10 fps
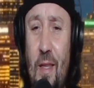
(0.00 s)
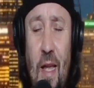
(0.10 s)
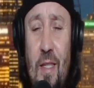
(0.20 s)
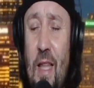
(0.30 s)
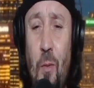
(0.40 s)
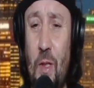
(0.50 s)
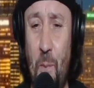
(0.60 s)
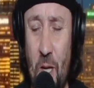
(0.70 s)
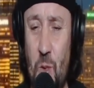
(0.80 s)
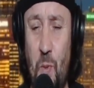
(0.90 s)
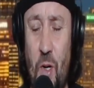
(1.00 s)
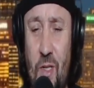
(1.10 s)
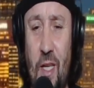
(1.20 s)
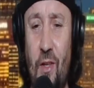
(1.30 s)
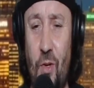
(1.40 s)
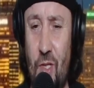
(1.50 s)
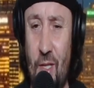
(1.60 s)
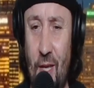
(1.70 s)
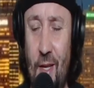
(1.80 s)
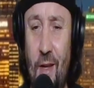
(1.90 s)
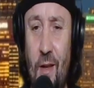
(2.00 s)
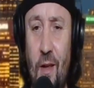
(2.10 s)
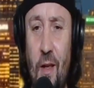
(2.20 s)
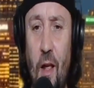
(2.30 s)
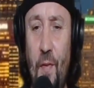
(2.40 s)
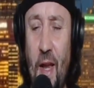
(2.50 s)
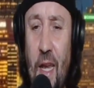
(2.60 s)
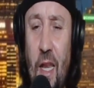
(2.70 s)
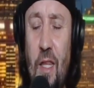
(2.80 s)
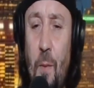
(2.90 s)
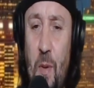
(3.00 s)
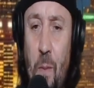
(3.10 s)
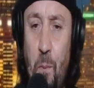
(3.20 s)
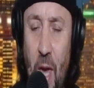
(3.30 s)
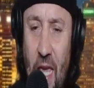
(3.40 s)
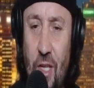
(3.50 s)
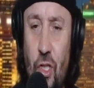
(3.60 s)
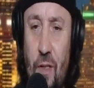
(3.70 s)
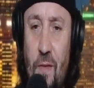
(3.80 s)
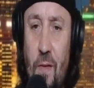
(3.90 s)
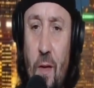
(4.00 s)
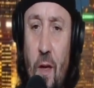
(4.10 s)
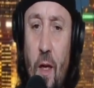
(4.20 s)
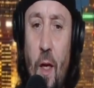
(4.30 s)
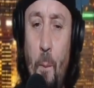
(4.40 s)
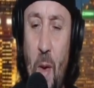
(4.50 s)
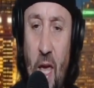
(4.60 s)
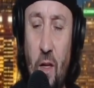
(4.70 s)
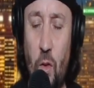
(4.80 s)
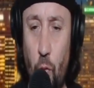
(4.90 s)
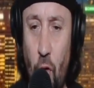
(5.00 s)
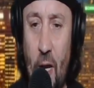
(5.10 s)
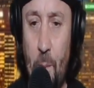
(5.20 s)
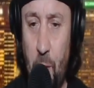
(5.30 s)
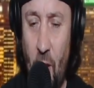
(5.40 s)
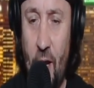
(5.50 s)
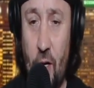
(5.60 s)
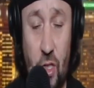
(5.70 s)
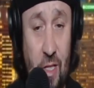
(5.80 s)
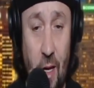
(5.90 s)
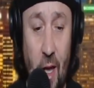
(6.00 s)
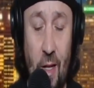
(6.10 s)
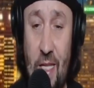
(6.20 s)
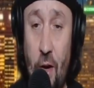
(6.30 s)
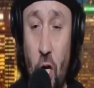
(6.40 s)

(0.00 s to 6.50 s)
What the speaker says: not what the Pittsburgh Steelers needed. They needed to be patient. Pick the right players. Derek